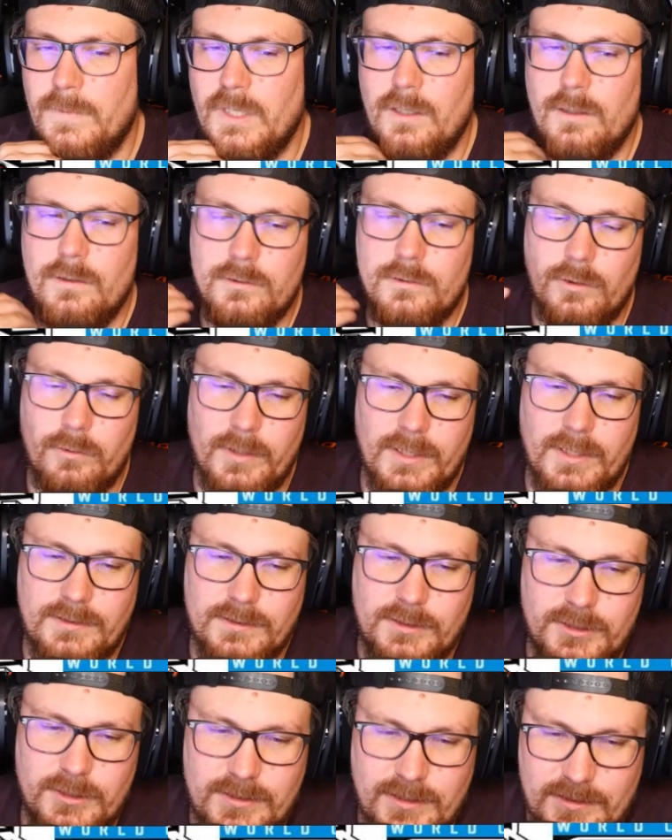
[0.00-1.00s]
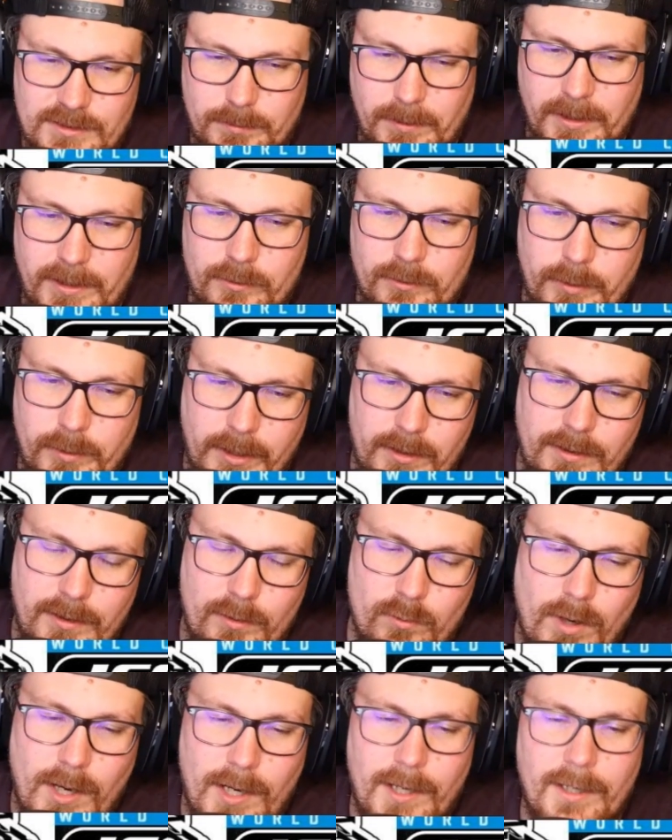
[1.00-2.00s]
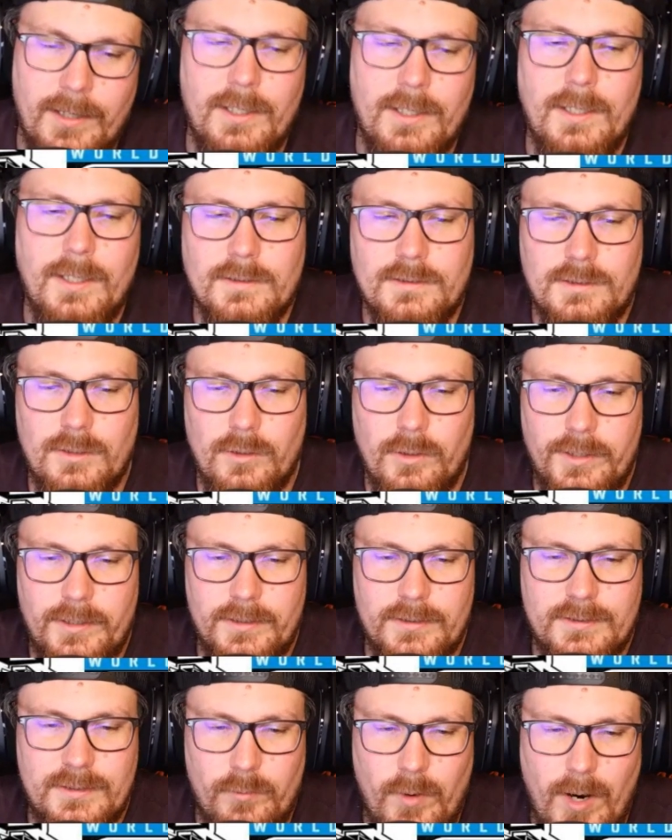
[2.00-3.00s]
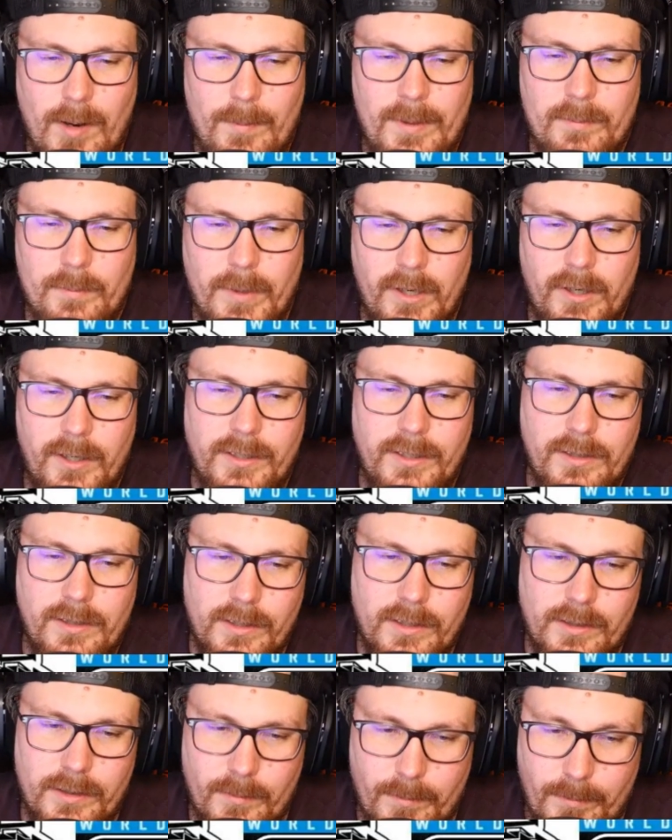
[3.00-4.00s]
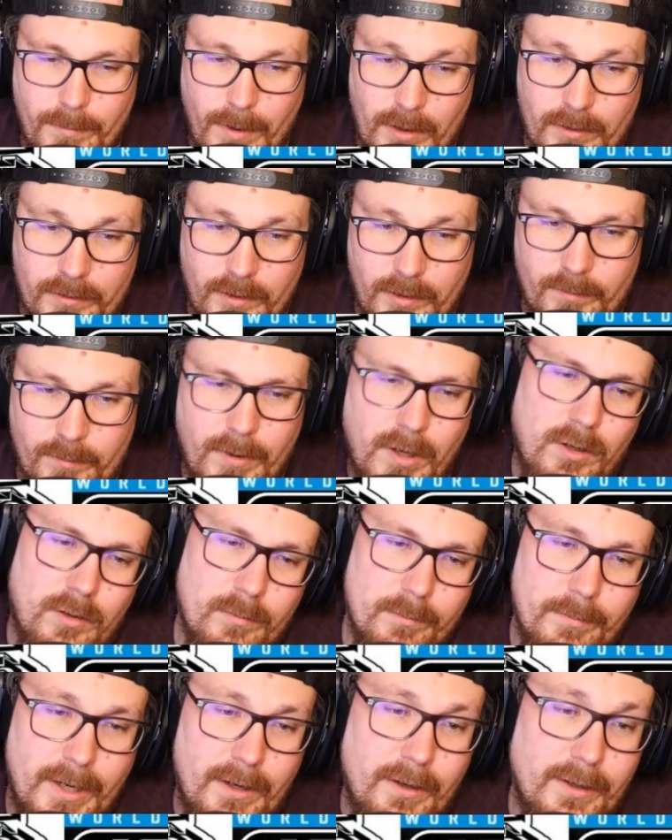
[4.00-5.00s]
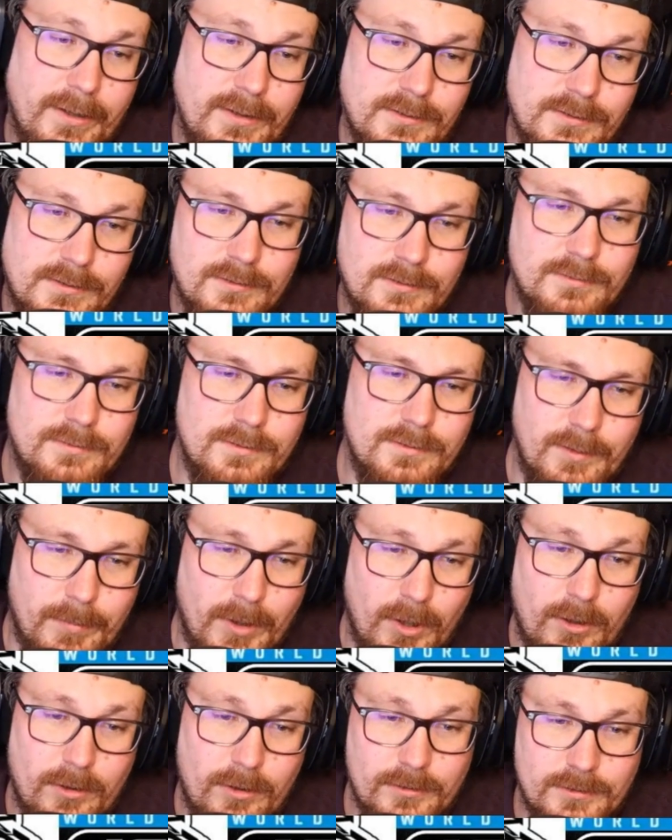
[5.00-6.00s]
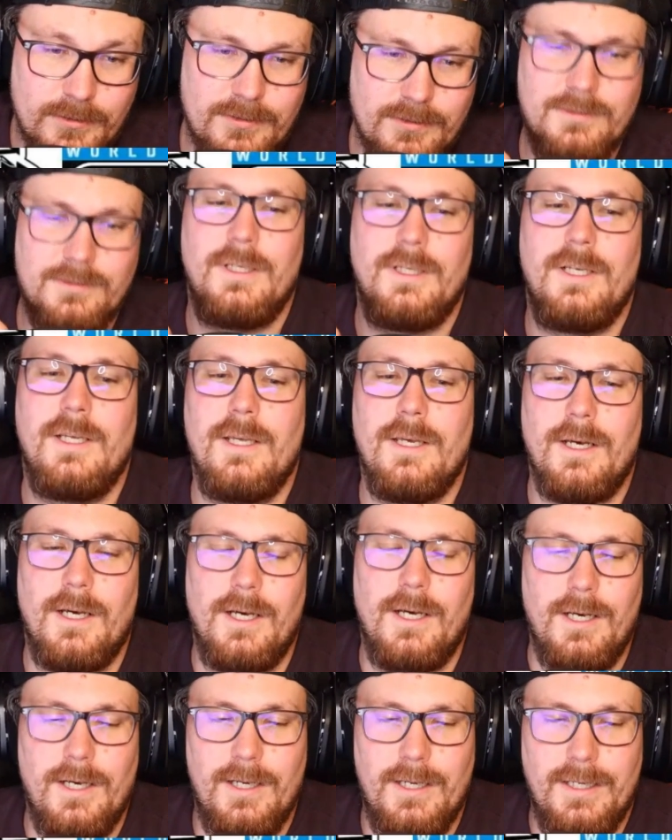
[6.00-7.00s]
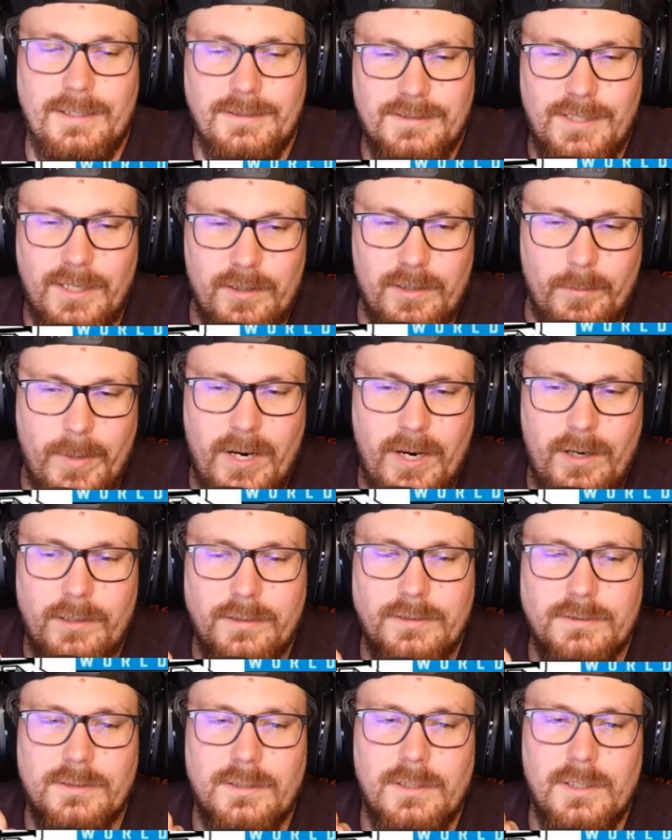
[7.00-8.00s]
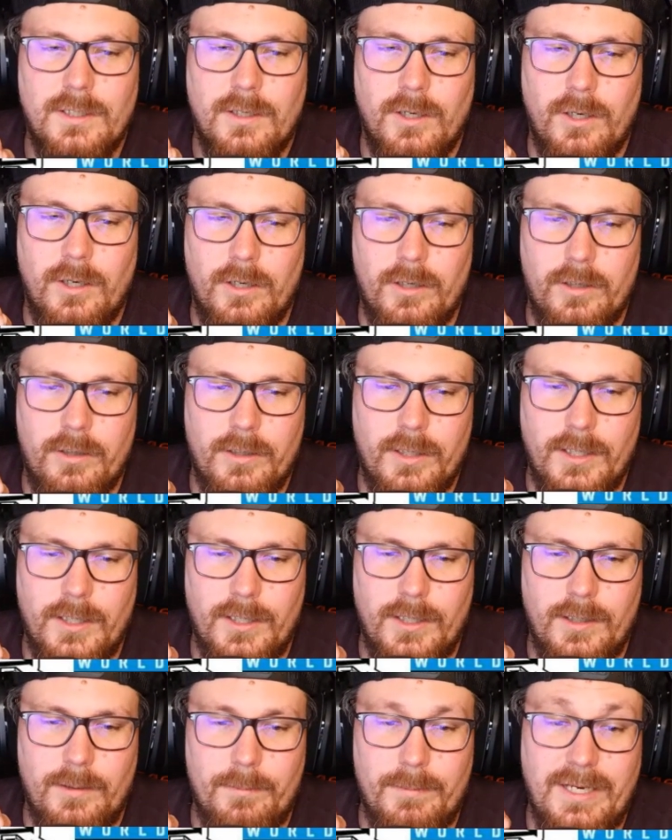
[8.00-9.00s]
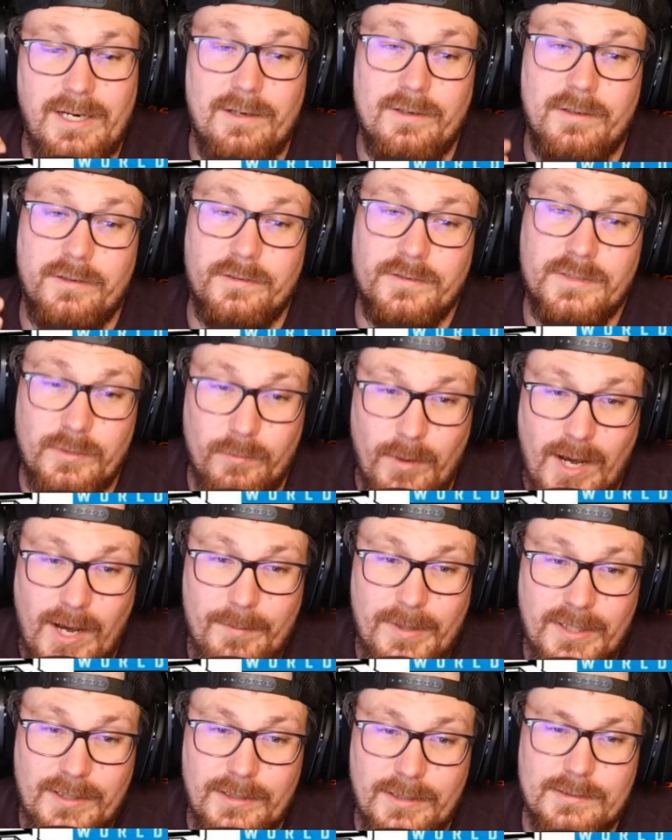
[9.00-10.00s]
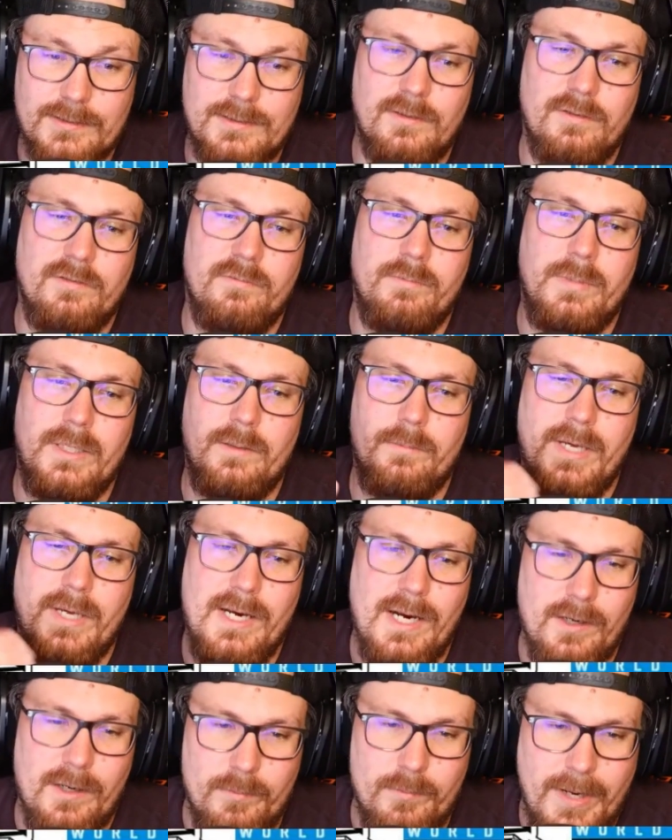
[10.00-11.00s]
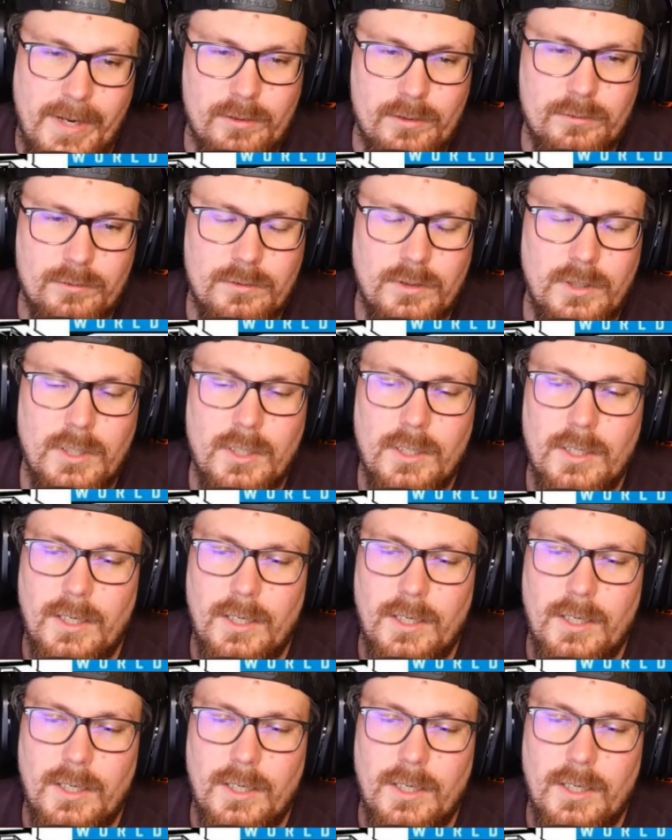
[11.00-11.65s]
So let's just explain quickly why. So in the ceramic bearing, the ball bearings, the balls inside the bearings are made out of ceramic instead of being made out of metal.